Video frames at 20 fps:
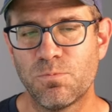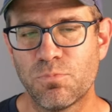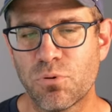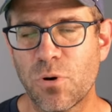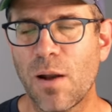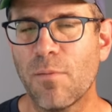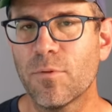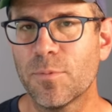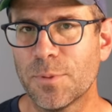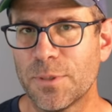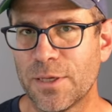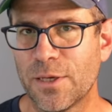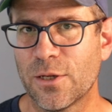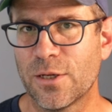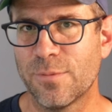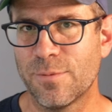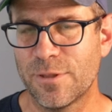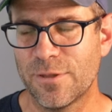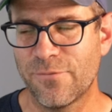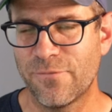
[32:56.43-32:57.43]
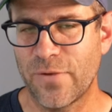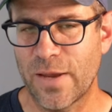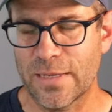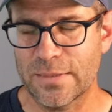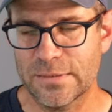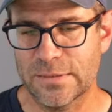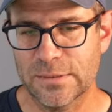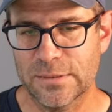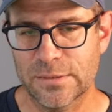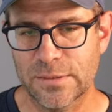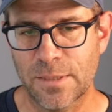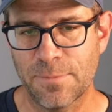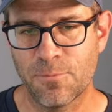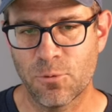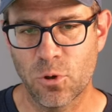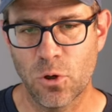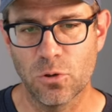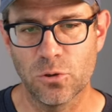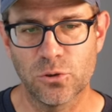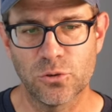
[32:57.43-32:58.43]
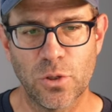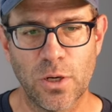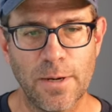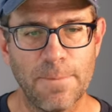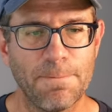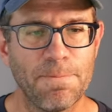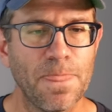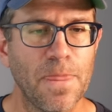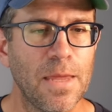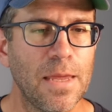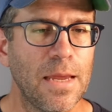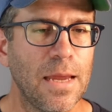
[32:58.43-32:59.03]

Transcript: probably going to be the fastest approach, right?